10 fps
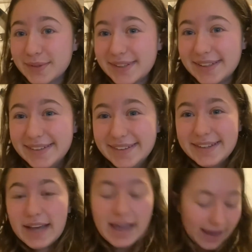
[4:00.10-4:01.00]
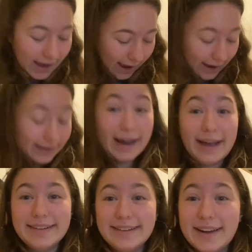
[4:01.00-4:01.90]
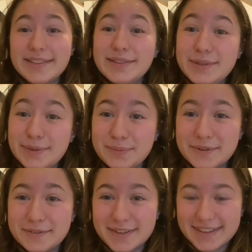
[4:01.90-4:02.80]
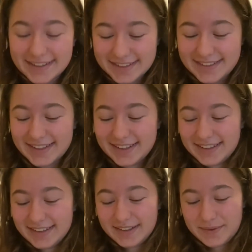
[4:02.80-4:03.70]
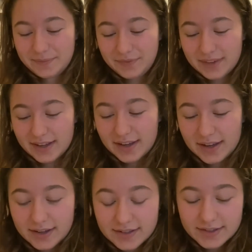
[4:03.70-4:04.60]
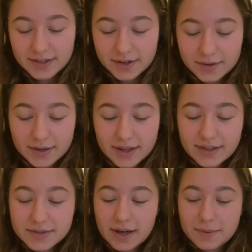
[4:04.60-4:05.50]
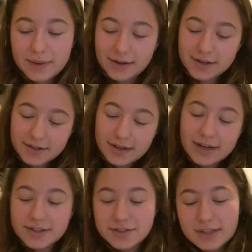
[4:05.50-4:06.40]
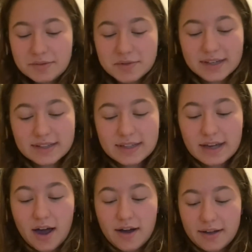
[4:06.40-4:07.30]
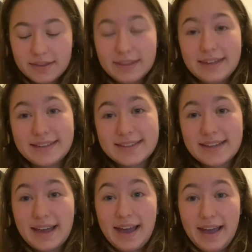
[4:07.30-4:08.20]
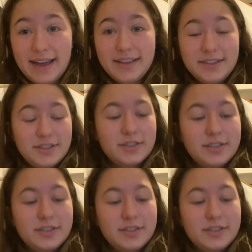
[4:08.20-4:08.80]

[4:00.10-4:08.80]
and I did not tune before this. So this will help the airstream directly on this edge,